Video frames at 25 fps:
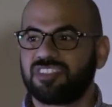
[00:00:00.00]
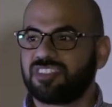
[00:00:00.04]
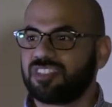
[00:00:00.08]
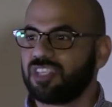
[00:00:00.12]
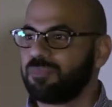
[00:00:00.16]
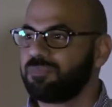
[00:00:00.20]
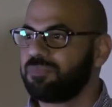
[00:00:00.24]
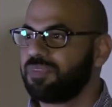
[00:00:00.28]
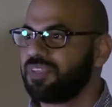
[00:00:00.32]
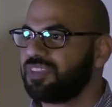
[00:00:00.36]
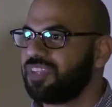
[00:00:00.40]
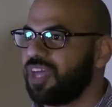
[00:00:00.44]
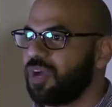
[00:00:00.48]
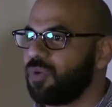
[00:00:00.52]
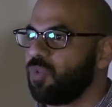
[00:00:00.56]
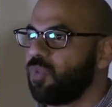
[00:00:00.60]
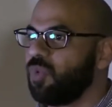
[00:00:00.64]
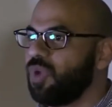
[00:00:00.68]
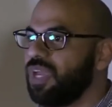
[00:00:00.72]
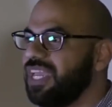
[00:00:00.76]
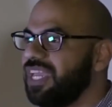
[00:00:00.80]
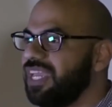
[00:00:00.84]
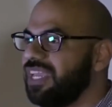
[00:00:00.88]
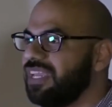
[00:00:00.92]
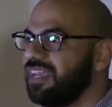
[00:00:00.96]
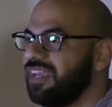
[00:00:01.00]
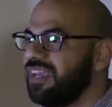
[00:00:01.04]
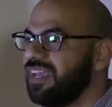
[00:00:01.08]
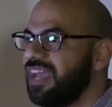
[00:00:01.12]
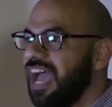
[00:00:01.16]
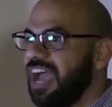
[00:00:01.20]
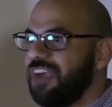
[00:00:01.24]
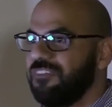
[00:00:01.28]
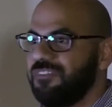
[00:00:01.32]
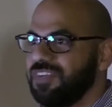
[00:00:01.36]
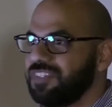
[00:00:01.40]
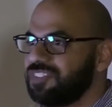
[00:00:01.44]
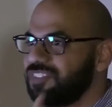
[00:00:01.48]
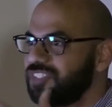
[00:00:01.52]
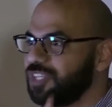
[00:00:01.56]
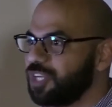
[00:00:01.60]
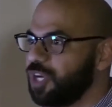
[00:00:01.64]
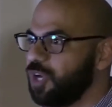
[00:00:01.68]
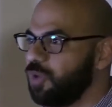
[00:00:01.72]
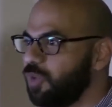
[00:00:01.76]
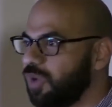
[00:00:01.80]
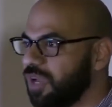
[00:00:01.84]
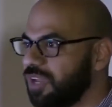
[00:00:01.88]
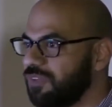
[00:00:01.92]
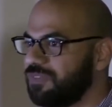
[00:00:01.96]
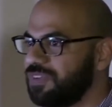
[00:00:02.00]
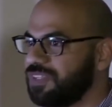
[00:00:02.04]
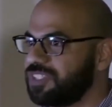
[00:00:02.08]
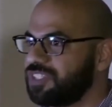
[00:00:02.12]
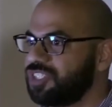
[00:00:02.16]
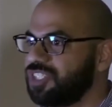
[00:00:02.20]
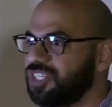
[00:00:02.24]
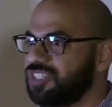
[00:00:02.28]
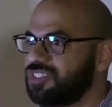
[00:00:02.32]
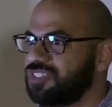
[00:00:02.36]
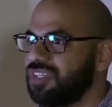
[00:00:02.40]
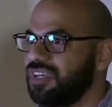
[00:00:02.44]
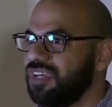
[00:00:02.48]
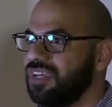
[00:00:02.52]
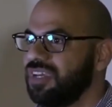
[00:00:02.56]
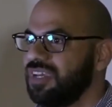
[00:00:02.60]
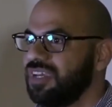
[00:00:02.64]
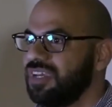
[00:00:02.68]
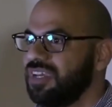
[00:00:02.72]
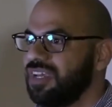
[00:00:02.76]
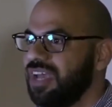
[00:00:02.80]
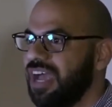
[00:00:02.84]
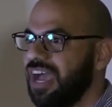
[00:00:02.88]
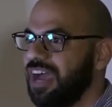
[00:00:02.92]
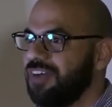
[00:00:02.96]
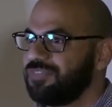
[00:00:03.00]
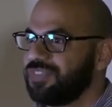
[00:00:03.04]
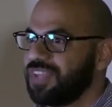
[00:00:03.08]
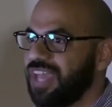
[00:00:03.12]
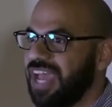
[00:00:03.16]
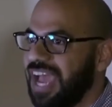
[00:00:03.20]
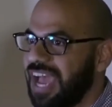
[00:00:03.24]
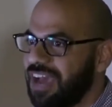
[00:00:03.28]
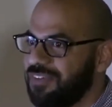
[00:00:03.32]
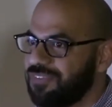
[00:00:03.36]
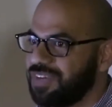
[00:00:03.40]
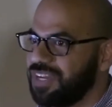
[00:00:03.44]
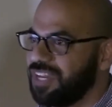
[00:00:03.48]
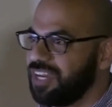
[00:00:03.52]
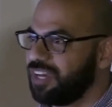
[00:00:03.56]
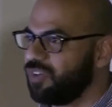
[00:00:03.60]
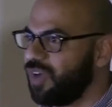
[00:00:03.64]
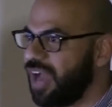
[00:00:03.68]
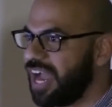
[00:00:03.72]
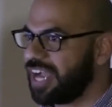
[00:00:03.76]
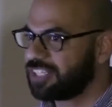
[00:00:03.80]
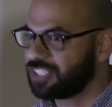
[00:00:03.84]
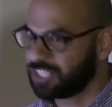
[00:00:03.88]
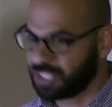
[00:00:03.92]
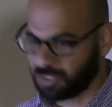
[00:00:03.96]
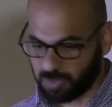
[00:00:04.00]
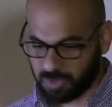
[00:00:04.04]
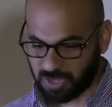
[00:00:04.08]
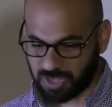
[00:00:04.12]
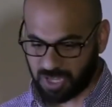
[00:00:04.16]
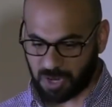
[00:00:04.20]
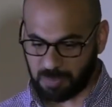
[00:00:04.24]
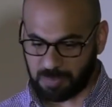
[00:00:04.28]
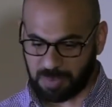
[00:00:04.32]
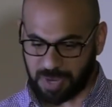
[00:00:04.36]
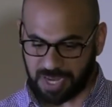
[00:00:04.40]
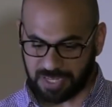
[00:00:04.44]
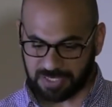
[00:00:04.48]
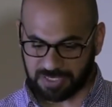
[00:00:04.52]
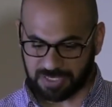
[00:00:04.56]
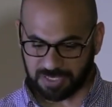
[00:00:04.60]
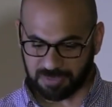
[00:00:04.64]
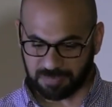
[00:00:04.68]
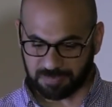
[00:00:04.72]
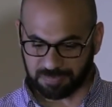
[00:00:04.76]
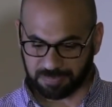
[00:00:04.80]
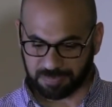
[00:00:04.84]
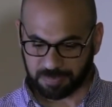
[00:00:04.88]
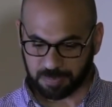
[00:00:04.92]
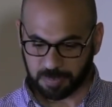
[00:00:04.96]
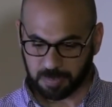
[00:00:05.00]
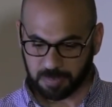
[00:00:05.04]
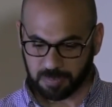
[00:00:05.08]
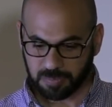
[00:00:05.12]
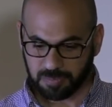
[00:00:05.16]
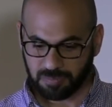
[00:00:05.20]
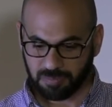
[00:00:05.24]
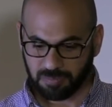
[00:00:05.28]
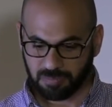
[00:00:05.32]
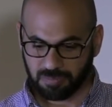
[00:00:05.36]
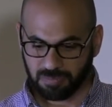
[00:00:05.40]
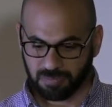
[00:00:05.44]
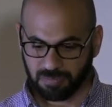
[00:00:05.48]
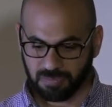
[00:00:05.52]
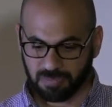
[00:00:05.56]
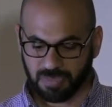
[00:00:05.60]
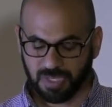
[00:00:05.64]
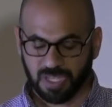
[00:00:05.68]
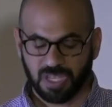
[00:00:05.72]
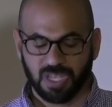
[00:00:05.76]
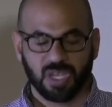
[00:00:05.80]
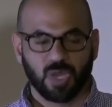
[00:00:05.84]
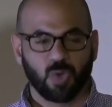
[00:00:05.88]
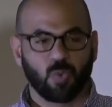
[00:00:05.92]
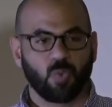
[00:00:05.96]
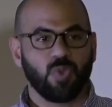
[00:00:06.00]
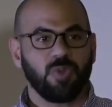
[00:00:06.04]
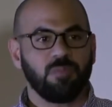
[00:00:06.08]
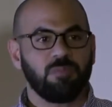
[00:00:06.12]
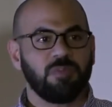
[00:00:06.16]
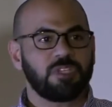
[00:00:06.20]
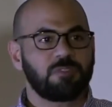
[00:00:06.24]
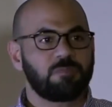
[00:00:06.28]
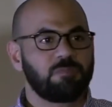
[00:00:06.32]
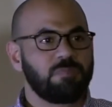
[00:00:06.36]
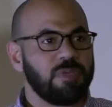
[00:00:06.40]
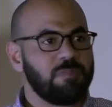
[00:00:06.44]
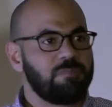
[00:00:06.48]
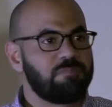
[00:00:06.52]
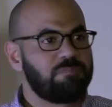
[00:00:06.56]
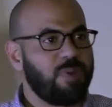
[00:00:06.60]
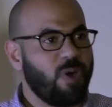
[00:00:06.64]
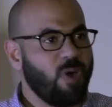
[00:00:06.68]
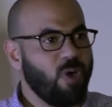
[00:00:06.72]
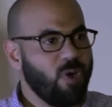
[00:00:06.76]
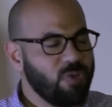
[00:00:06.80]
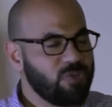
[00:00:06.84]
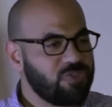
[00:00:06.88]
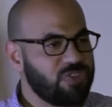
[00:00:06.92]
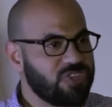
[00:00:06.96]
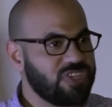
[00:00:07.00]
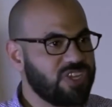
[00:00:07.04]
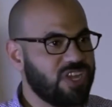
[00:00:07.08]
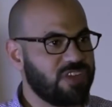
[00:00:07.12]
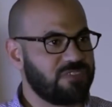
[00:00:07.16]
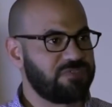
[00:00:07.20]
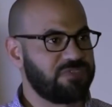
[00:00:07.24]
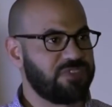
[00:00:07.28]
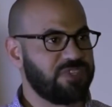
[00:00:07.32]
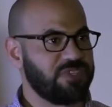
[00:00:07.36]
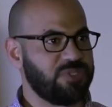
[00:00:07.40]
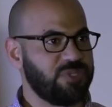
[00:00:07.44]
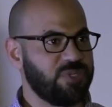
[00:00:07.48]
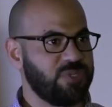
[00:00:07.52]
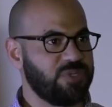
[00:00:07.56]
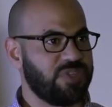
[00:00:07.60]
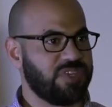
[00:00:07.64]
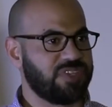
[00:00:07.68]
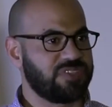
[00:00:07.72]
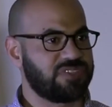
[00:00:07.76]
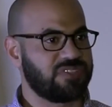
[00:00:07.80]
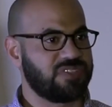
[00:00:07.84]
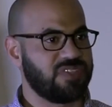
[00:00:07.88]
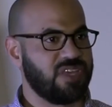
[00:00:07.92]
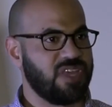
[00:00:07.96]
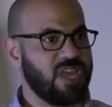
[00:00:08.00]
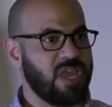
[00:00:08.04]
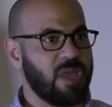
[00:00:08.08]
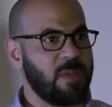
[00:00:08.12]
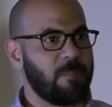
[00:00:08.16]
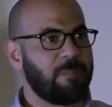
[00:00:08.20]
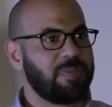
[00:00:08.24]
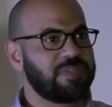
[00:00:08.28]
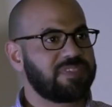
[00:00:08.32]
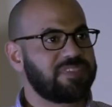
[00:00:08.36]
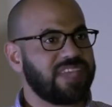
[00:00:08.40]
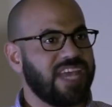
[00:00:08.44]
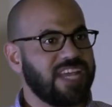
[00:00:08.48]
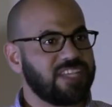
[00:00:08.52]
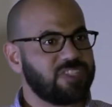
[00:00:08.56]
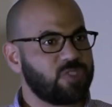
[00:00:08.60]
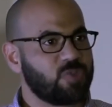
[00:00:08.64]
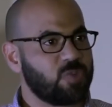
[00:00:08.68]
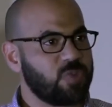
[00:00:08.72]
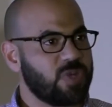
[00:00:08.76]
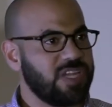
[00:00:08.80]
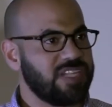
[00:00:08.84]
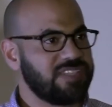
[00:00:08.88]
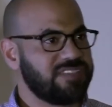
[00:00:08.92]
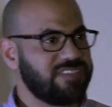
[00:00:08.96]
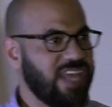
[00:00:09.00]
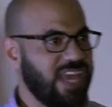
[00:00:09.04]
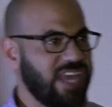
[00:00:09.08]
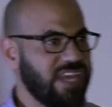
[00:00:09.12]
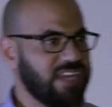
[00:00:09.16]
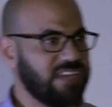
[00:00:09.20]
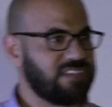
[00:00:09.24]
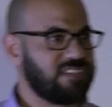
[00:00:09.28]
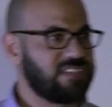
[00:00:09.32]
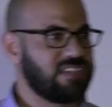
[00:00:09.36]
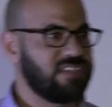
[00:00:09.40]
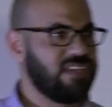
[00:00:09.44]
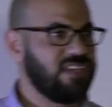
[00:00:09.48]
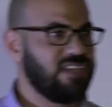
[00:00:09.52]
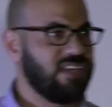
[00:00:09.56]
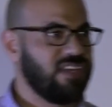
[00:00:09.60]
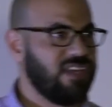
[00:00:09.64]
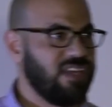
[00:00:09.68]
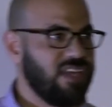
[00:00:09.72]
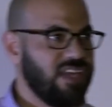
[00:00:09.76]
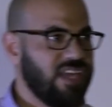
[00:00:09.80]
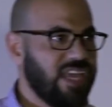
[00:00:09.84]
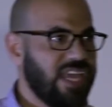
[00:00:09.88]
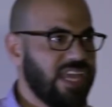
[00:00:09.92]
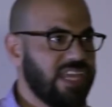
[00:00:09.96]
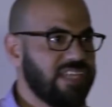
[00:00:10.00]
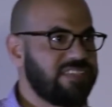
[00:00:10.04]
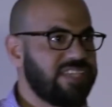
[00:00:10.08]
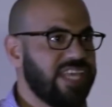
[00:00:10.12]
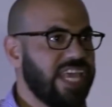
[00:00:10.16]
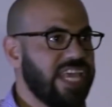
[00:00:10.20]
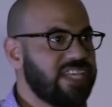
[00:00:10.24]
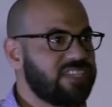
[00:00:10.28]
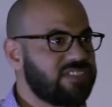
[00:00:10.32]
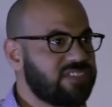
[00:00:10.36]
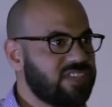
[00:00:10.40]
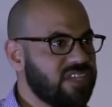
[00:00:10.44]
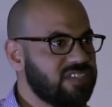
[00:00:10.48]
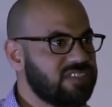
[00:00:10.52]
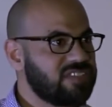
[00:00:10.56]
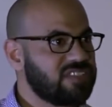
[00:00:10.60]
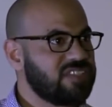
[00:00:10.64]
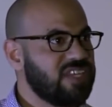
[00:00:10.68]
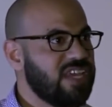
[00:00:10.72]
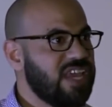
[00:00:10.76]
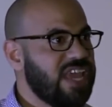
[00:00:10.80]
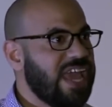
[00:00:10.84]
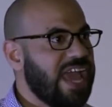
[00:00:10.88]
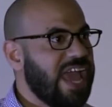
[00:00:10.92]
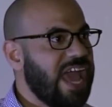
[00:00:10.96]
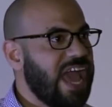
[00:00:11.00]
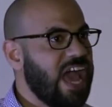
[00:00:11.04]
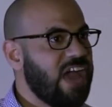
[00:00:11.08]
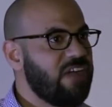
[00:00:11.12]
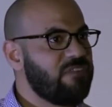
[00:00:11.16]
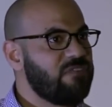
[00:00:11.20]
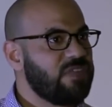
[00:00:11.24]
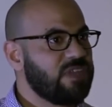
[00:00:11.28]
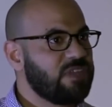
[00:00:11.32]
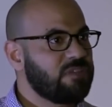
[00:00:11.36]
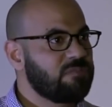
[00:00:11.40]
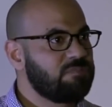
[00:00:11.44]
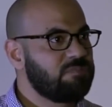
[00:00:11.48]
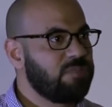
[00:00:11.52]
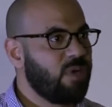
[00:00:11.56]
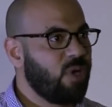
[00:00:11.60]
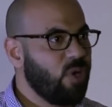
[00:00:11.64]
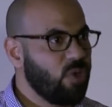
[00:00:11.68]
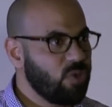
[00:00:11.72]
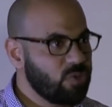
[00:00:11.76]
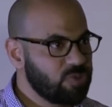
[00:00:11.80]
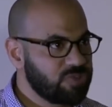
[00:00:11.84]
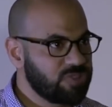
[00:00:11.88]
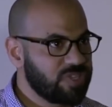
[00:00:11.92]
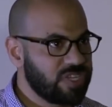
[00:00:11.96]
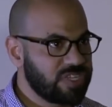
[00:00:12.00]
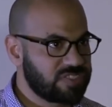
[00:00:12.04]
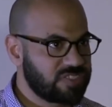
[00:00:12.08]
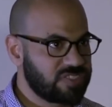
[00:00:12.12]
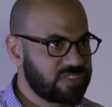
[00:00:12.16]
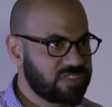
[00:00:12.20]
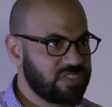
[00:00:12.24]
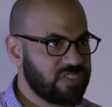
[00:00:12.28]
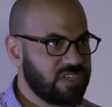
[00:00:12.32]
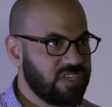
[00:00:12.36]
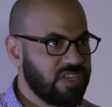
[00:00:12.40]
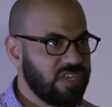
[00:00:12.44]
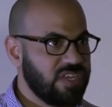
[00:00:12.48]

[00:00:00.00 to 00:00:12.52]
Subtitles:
something that we, every single one of us, just have to have an interaction with our patient. We must be bold enough to do this, but that's what it takes. It takes us having boldness